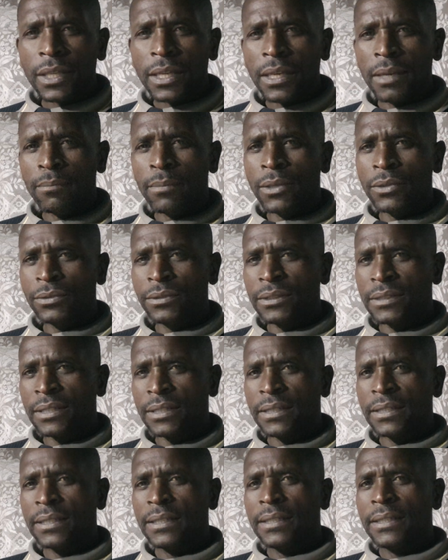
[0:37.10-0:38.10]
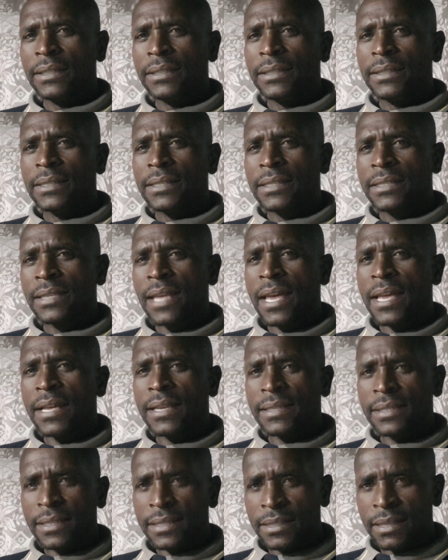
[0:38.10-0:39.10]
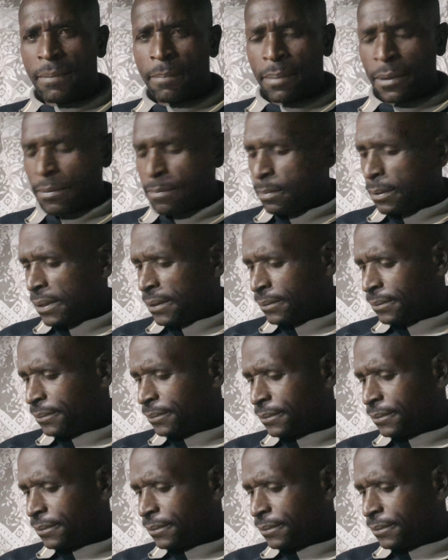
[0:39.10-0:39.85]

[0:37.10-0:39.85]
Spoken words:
about science as a paper.